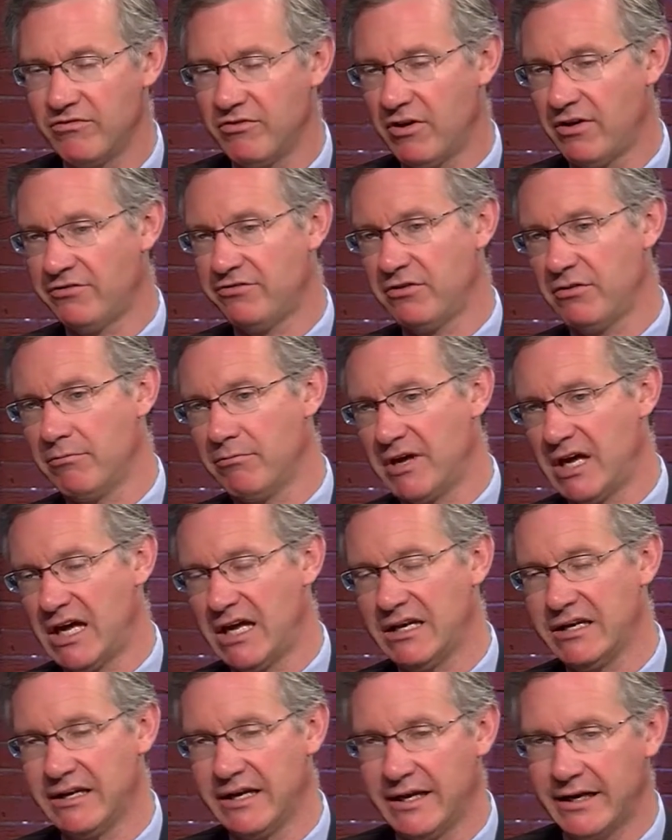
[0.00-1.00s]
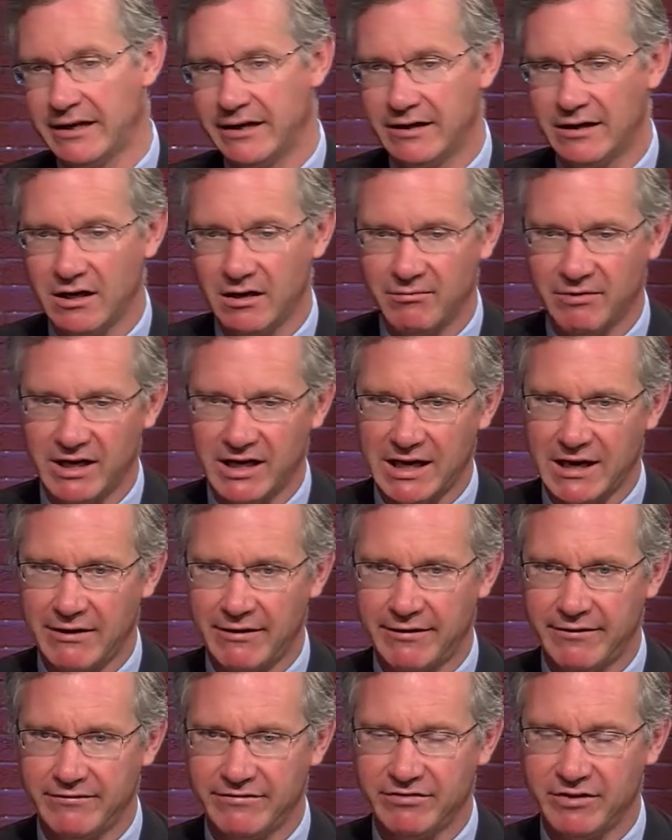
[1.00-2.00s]
also mandated coming
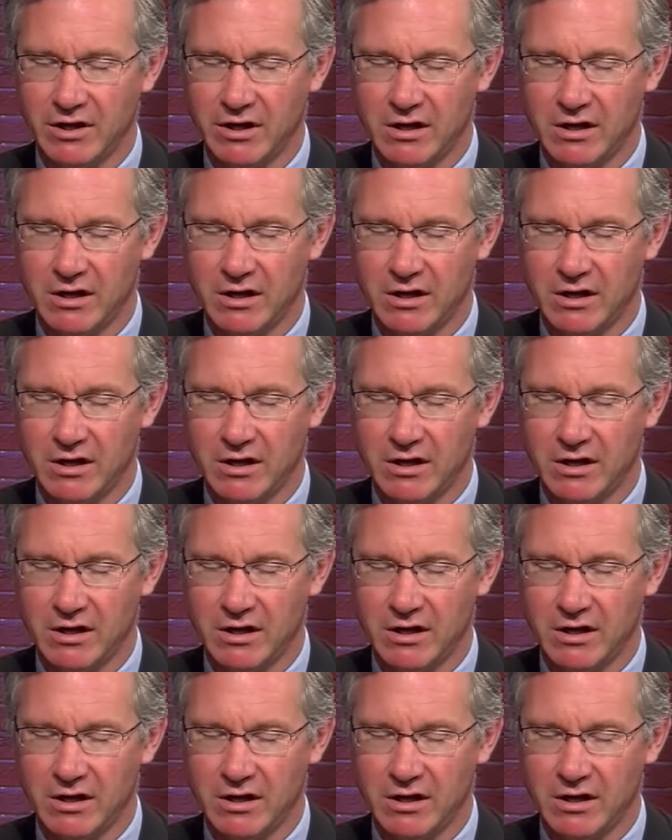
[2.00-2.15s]
out of